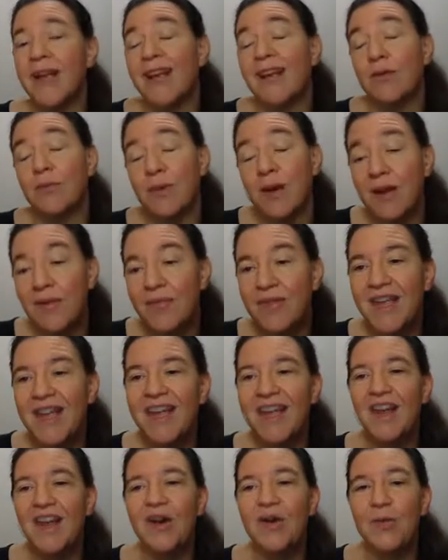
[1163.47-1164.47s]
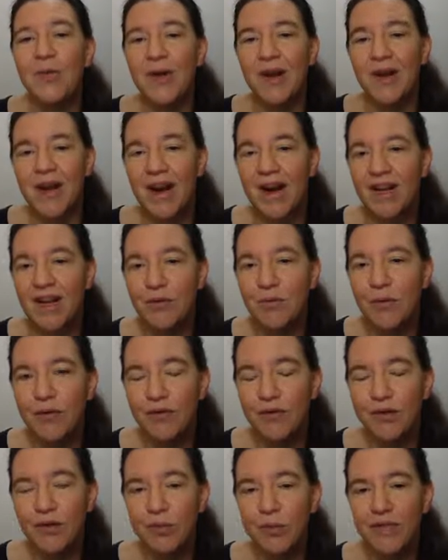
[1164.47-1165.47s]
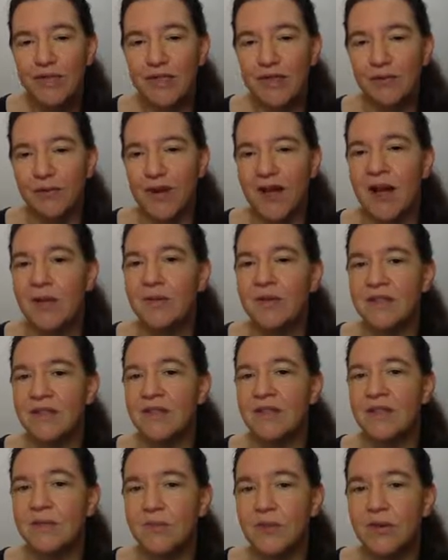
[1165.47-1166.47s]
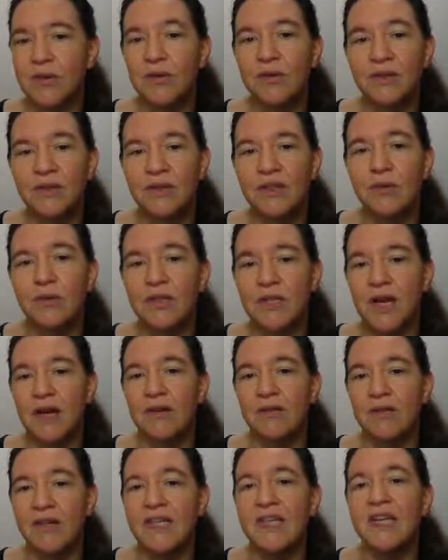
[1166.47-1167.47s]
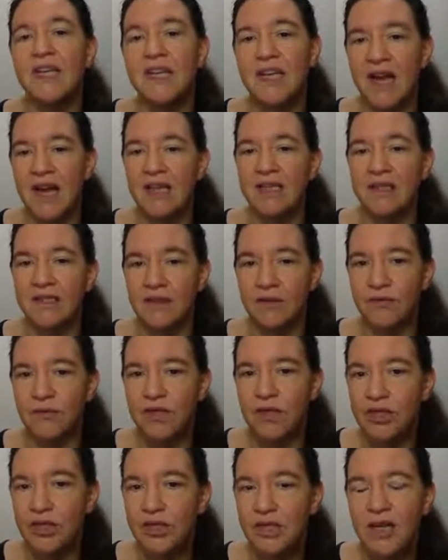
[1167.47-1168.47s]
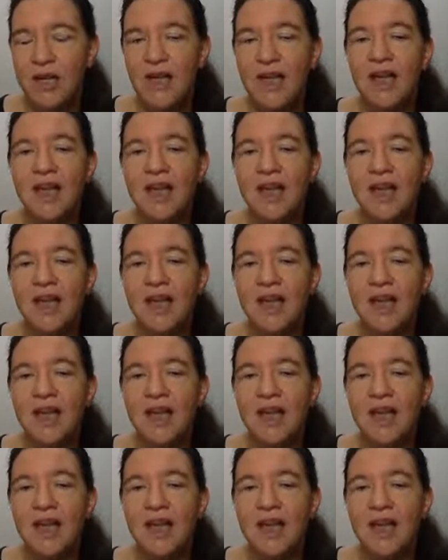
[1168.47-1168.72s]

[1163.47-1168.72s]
And well, we're currently moving towards Diffie-Hellman system because those are really nice and efficient.